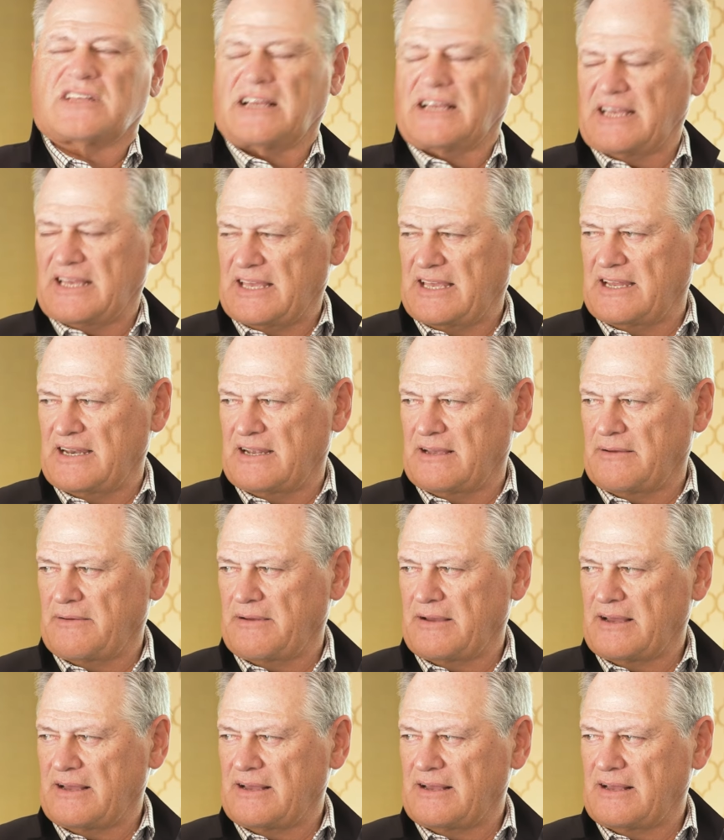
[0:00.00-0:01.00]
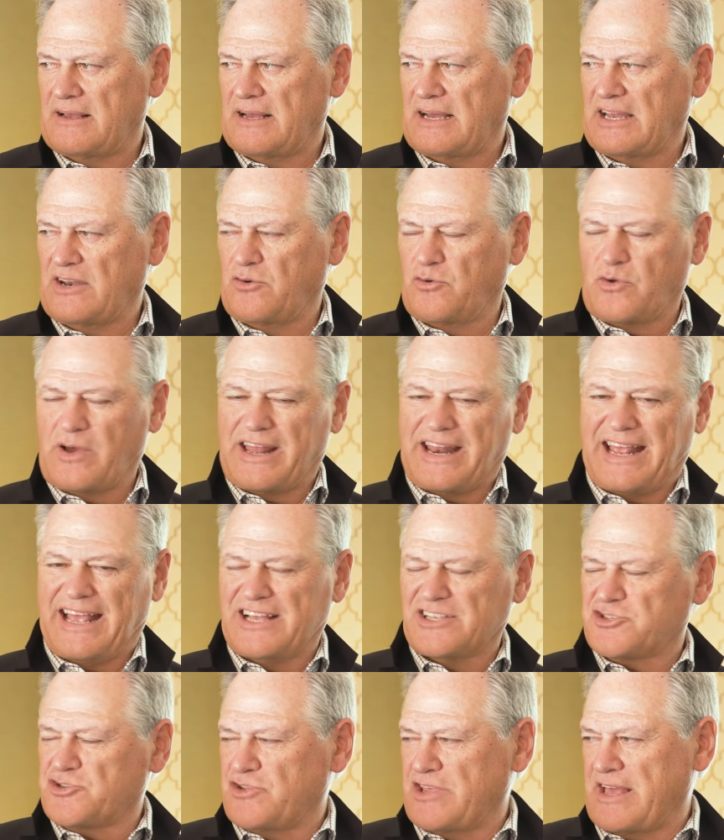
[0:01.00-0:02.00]
like, again, I don't know how to
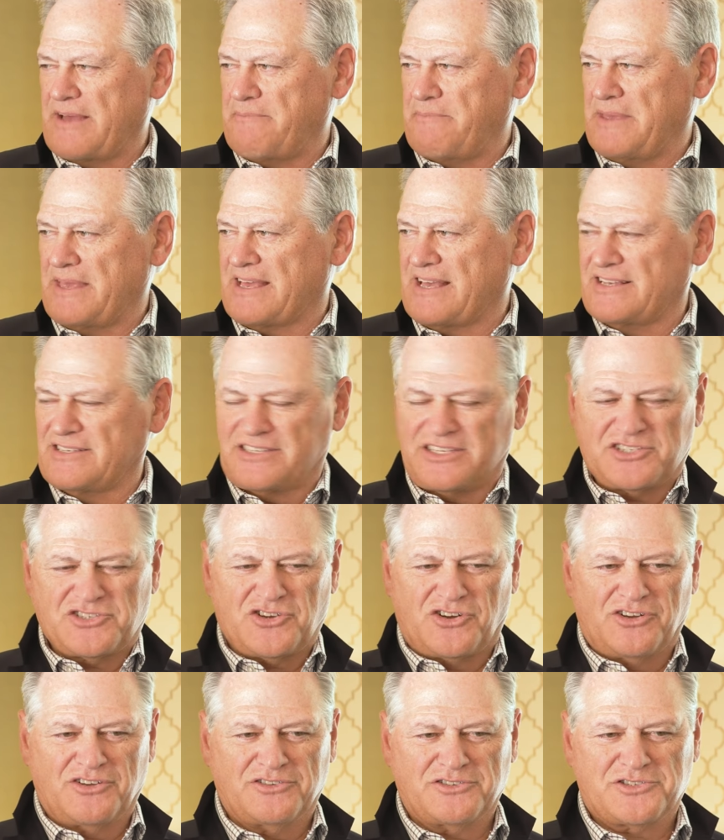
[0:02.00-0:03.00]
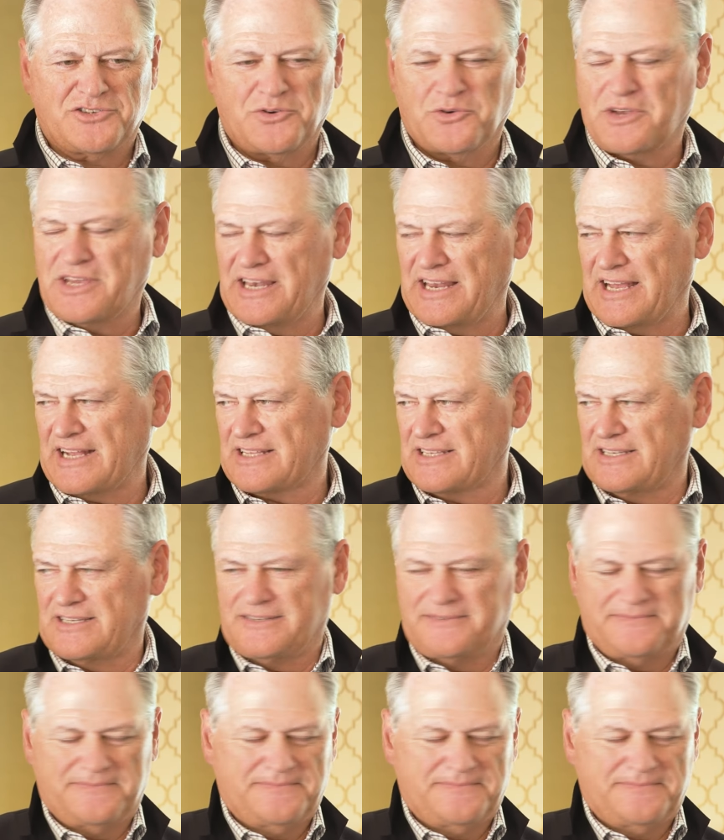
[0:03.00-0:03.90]
answer that because it's all so connected.